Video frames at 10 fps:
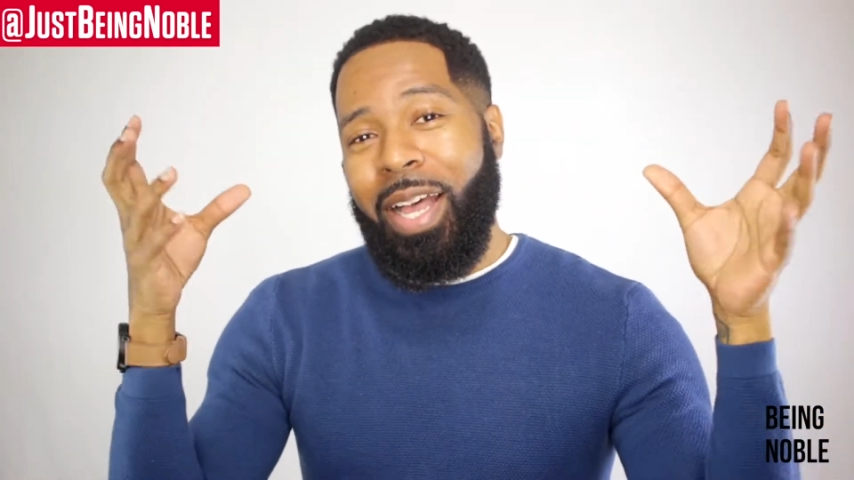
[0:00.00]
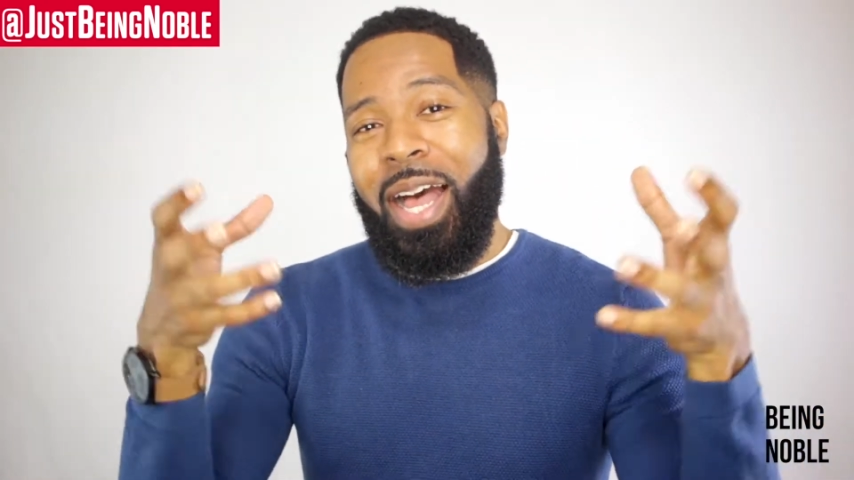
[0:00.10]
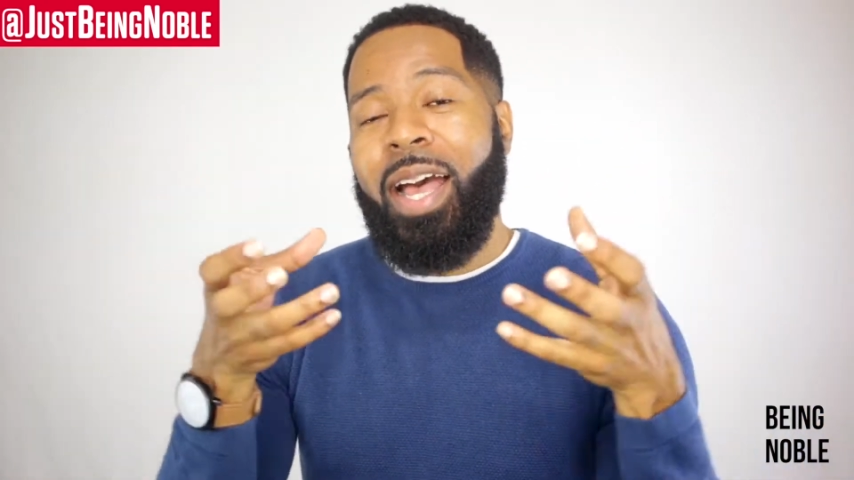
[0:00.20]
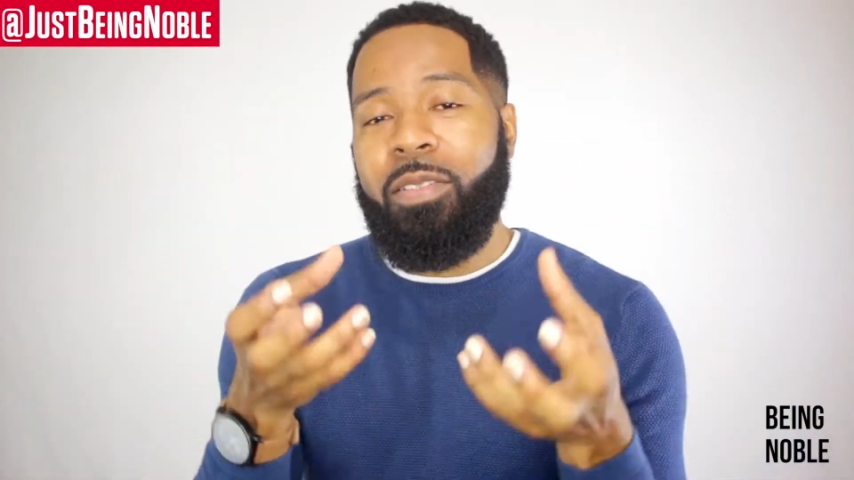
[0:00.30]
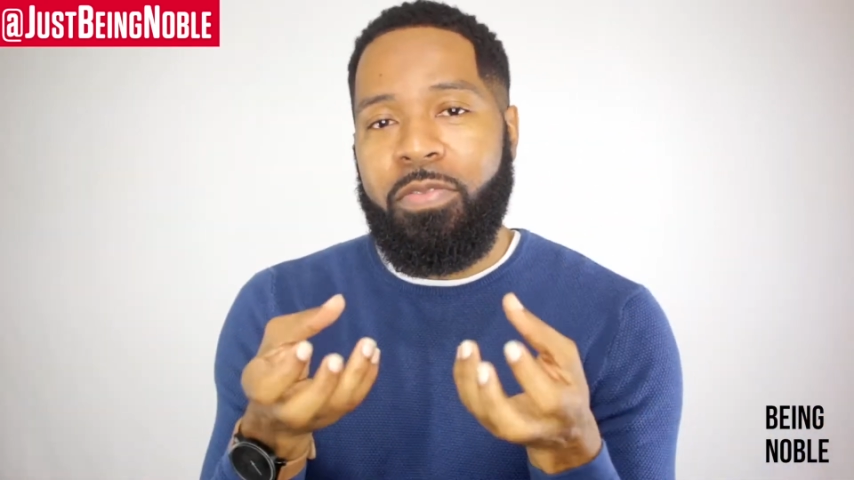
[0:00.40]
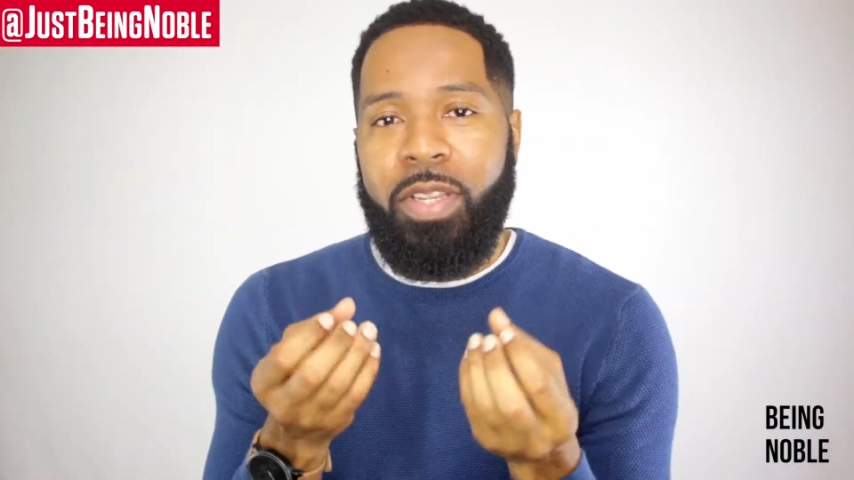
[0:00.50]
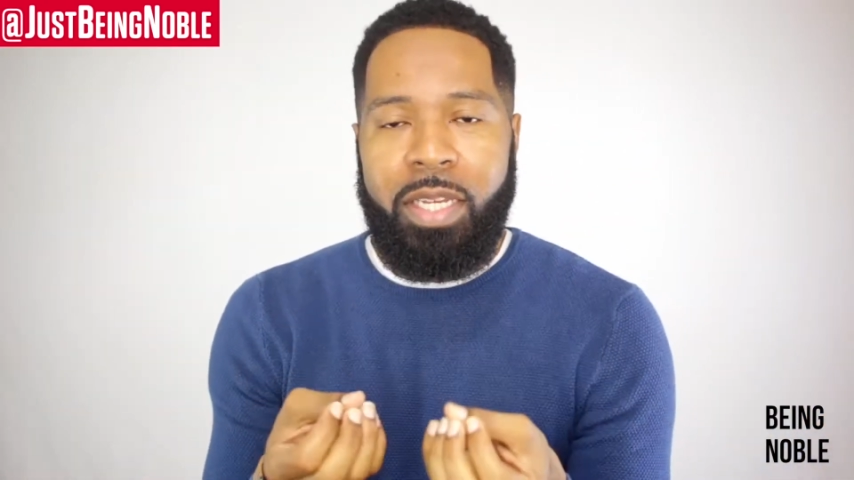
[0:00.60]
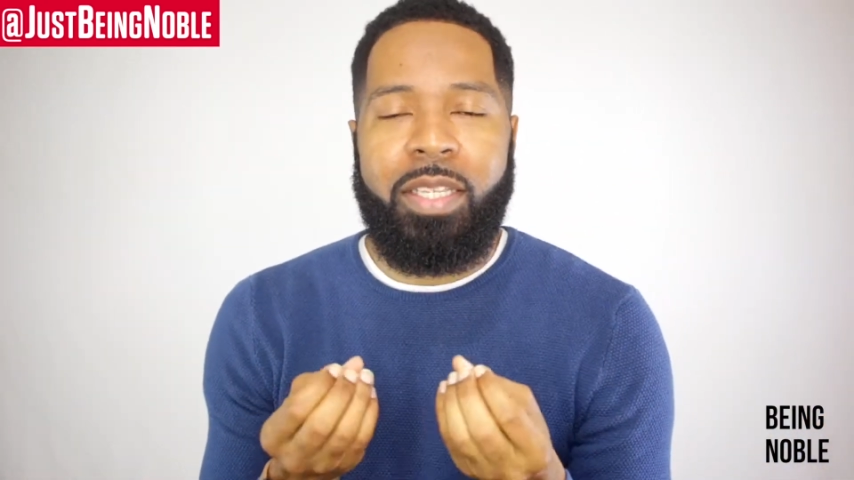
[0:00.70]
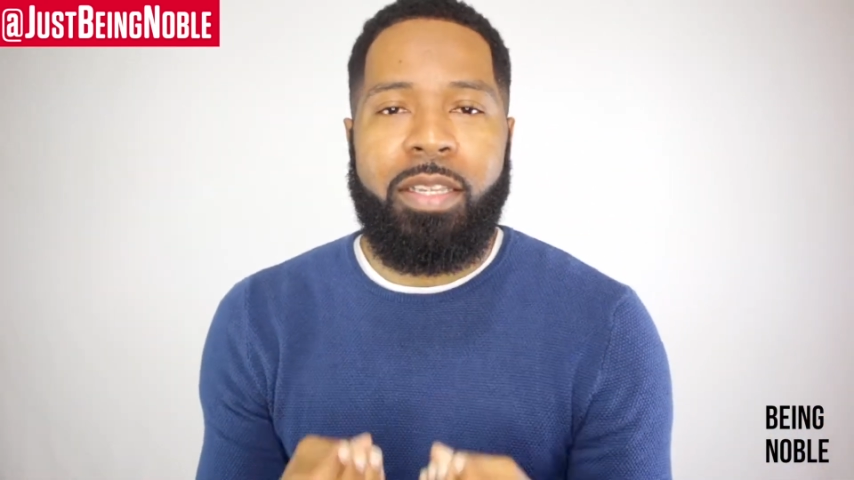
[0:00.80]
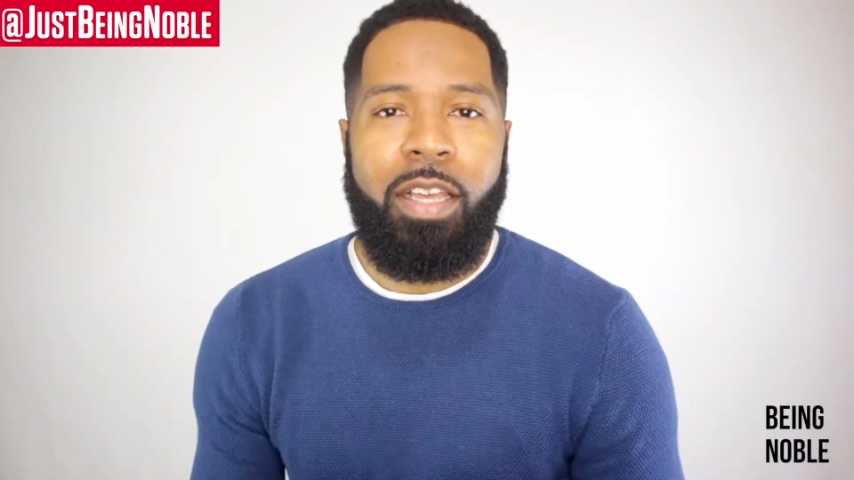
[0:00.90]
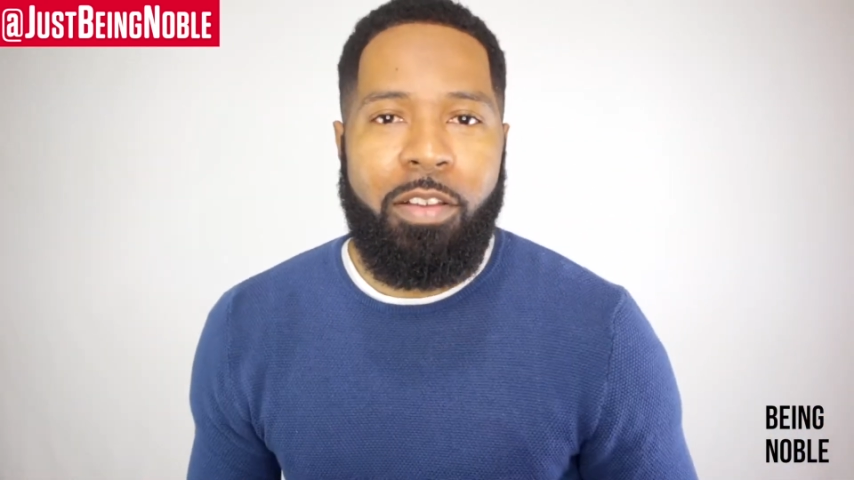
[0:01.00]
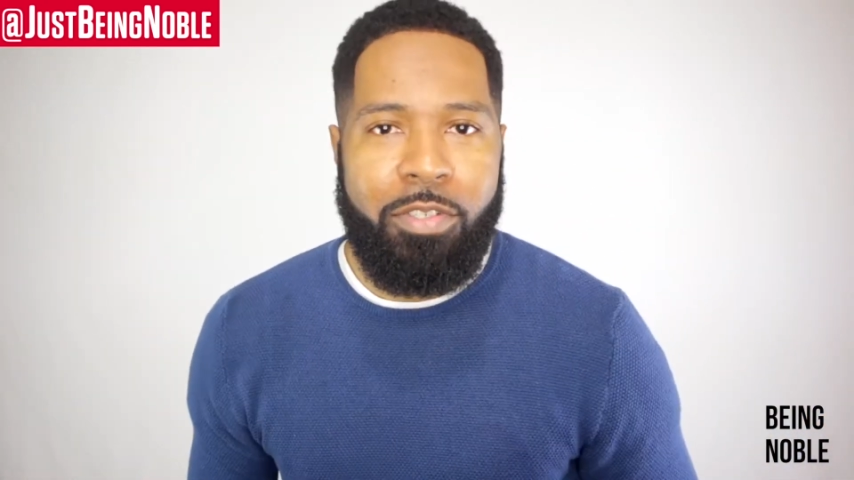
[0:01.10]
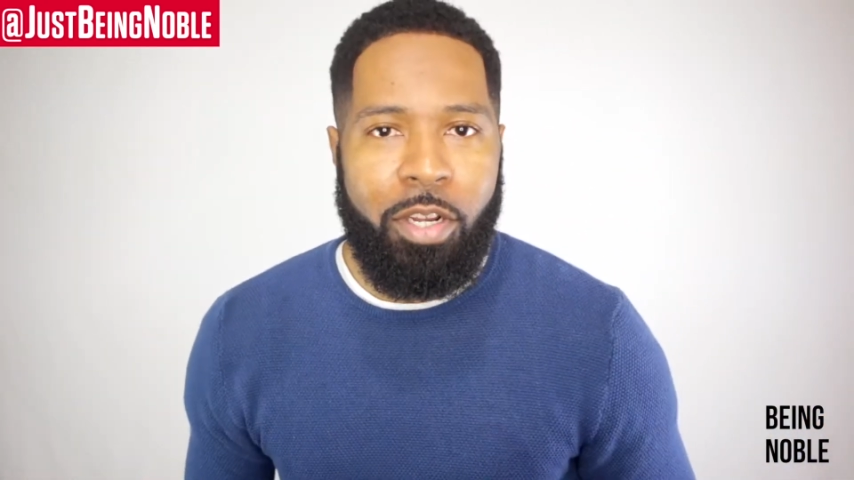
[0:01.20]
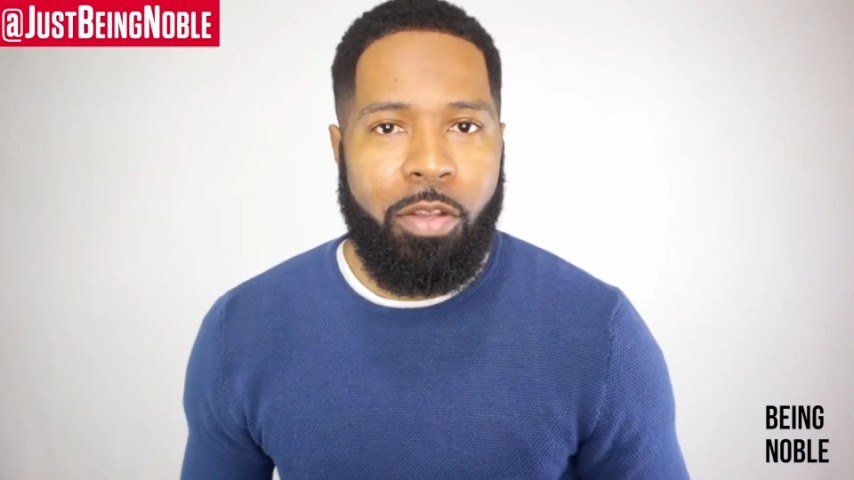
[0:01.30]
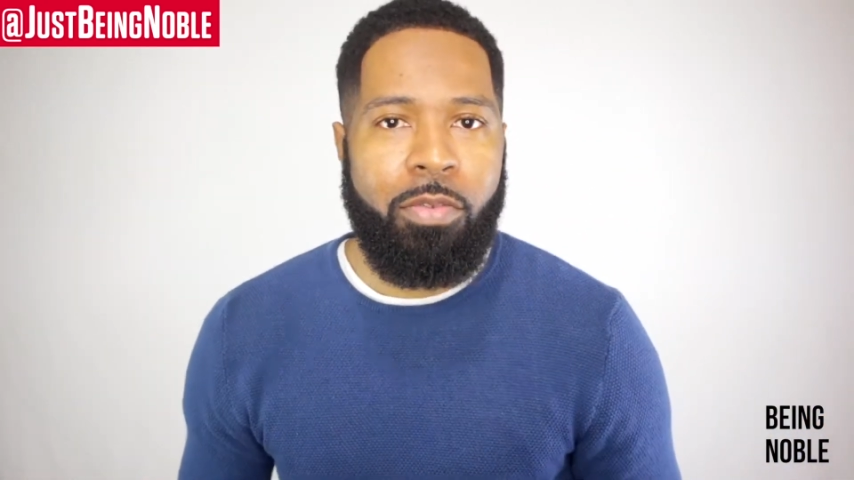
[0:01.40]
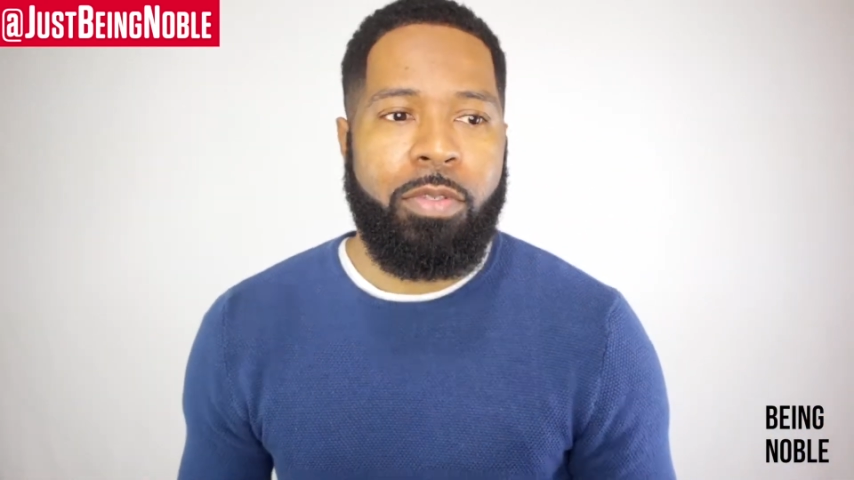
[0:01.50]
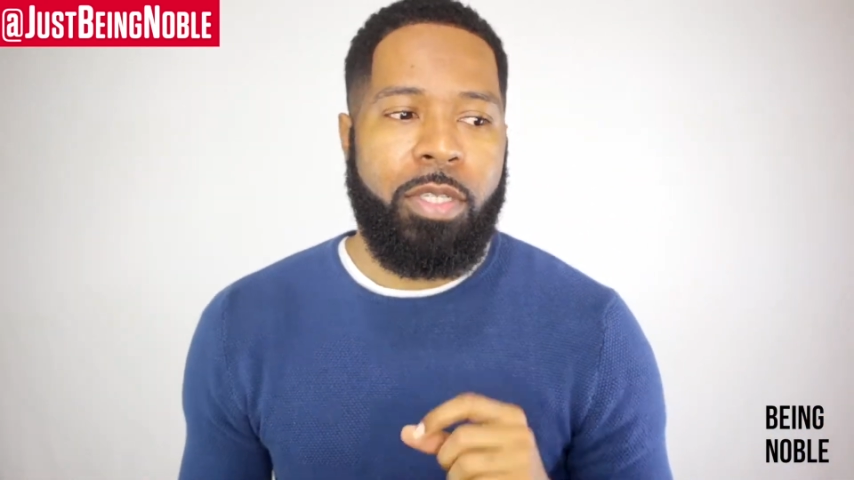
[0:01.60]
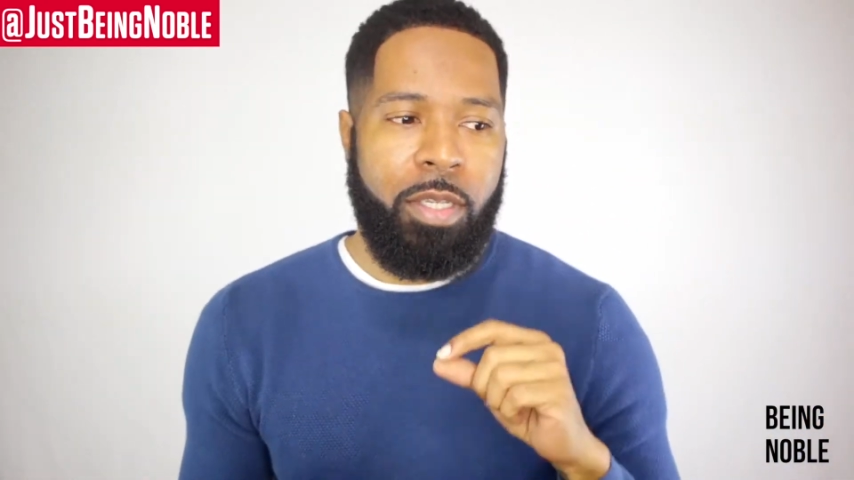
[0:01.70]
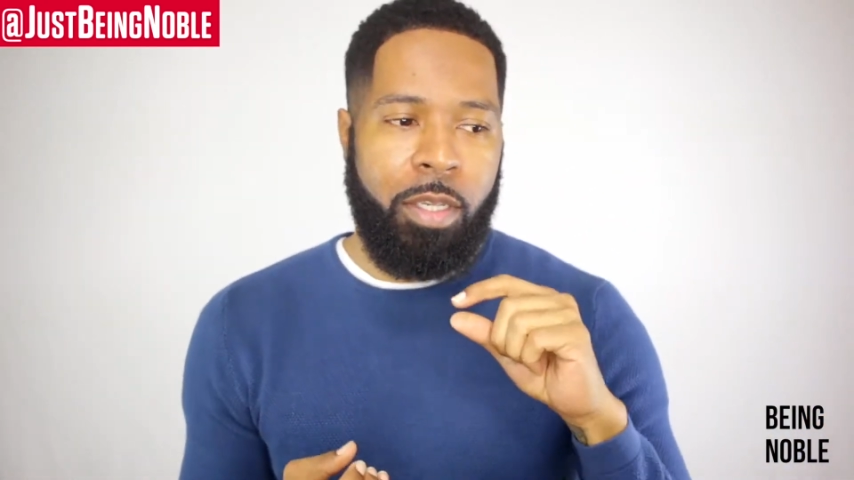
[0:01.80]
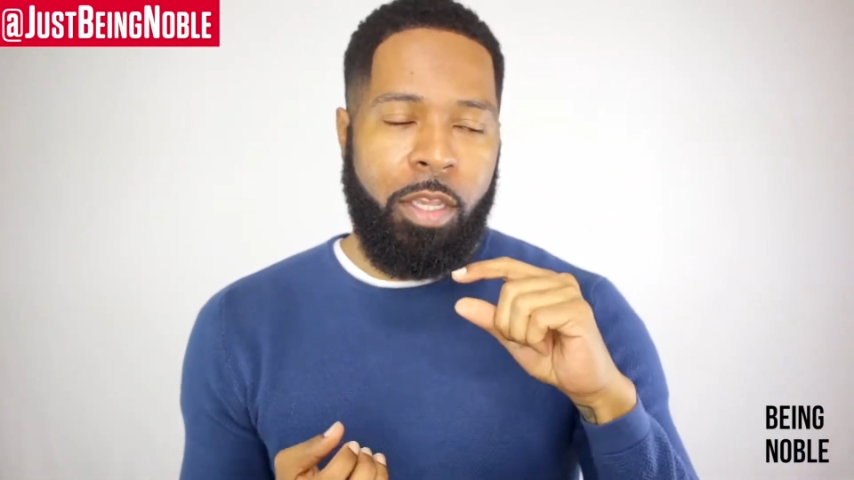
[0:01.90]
conflict in Love Jones